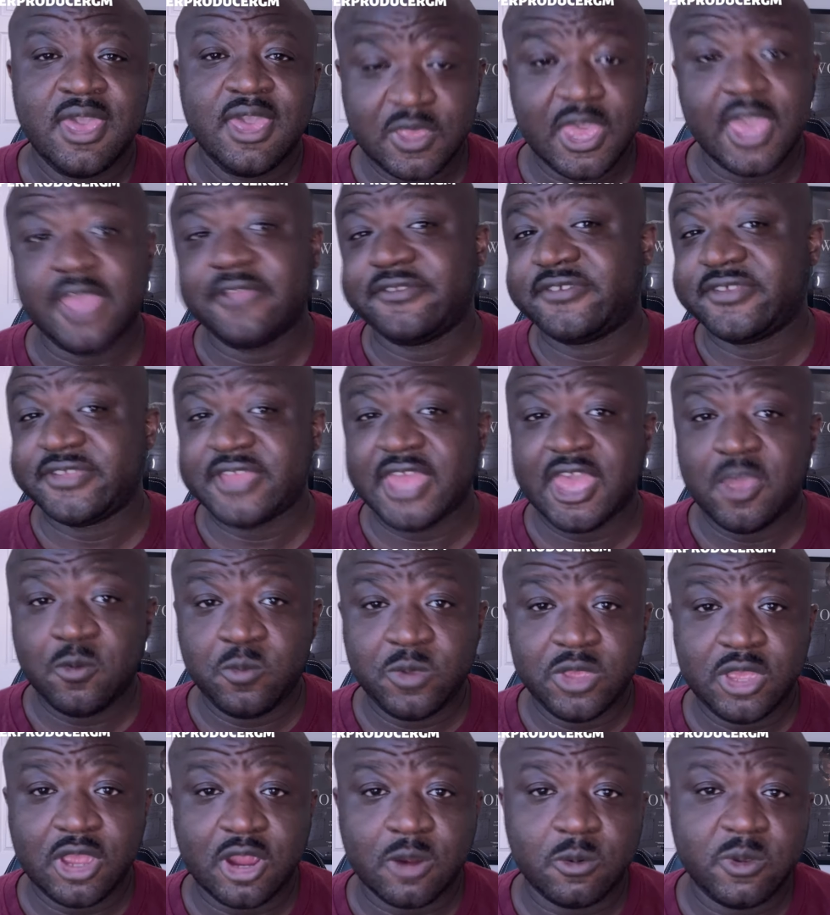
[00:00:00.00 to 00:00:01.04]
And today
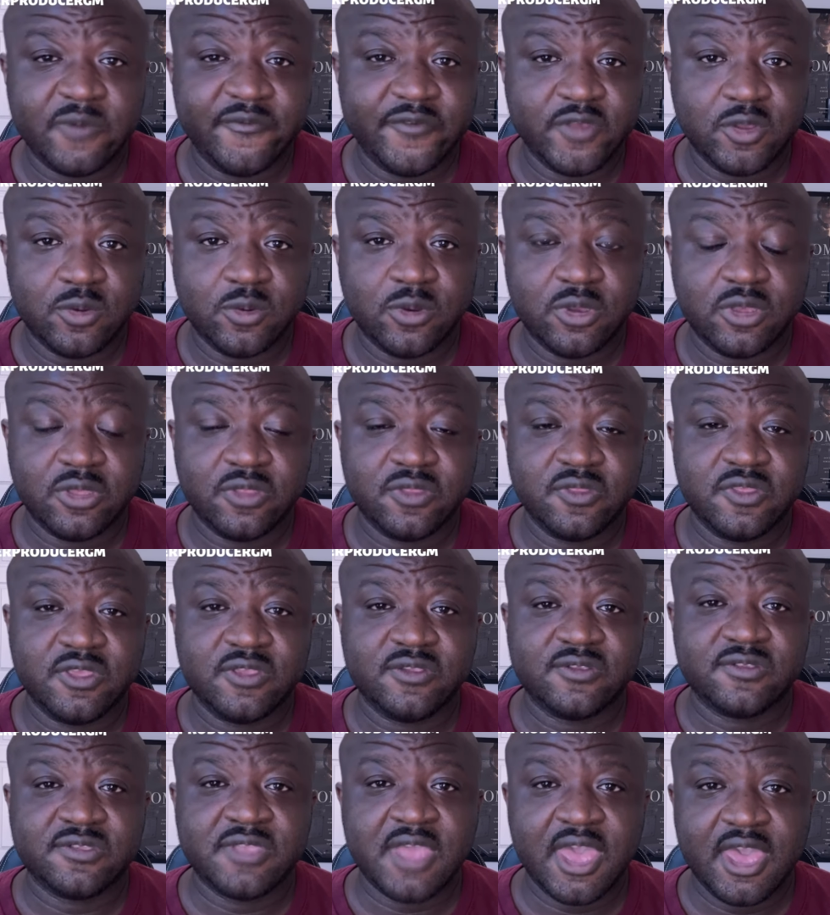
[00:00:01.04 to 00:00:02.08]
we are reviewing the
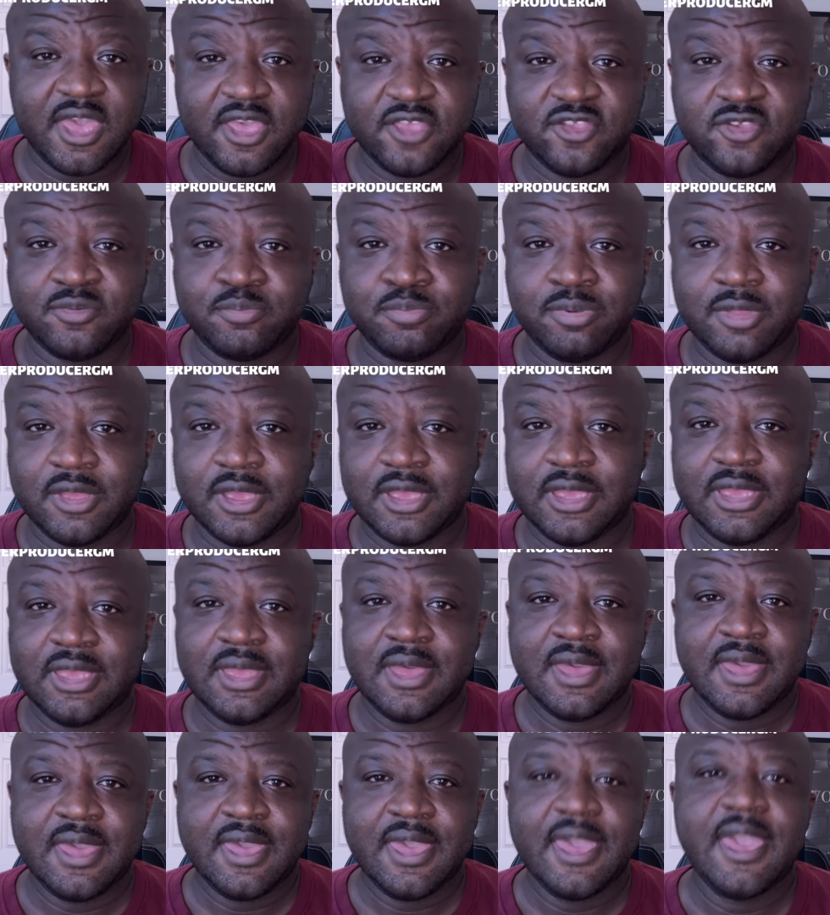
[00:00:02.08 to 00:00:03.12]
stage play,
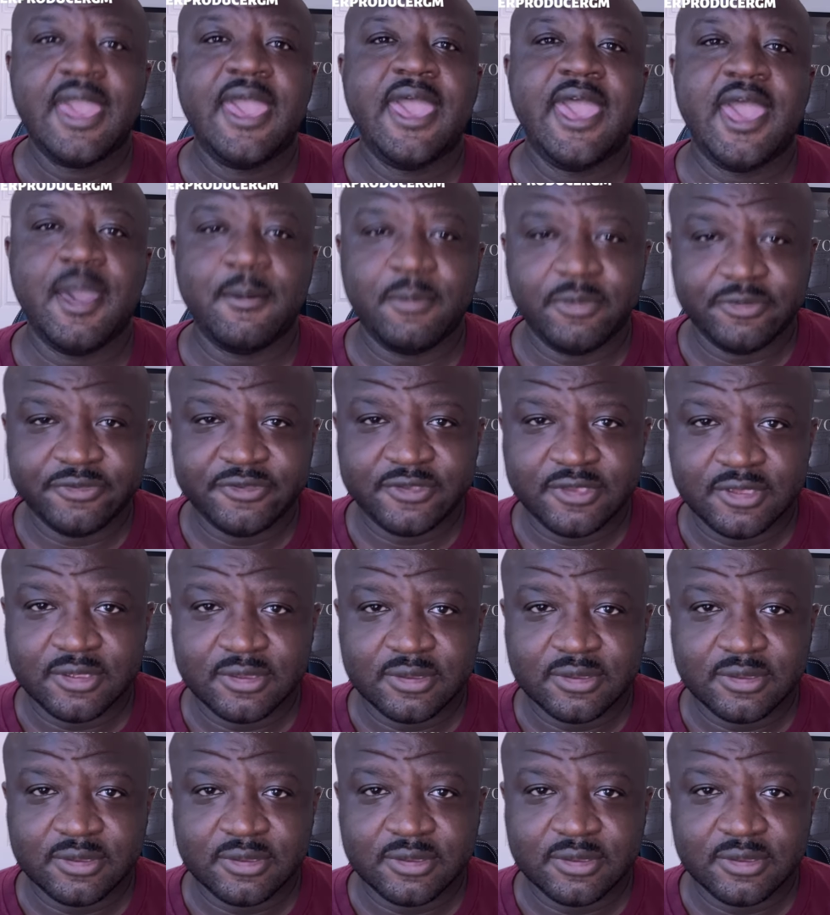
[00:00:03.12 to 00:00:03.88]
Hamilton.